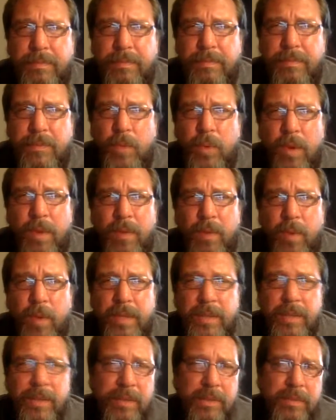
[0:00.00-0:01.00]
Whoever
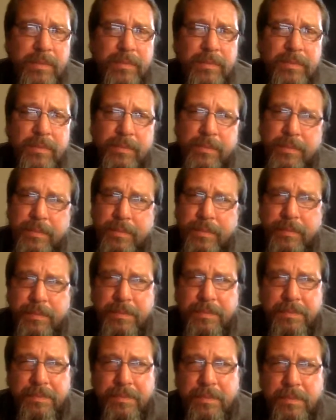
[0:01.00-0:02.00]
wins,
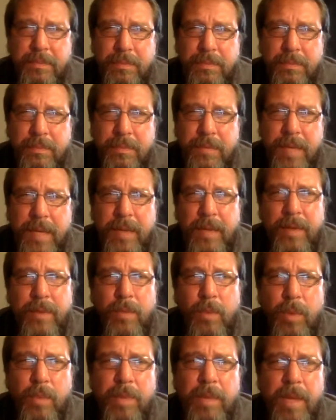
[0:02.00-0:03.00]
I don't know.
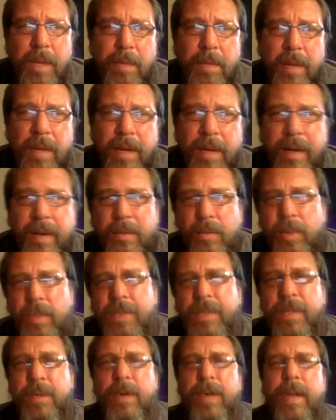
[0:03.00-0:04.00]
We'll play it by ear. We'll
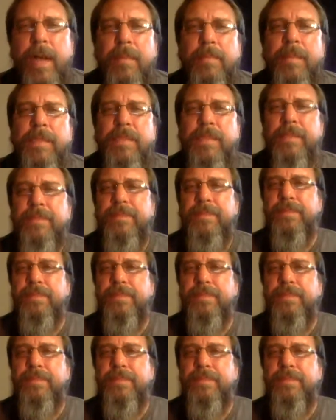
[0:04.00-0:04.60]
see what happens.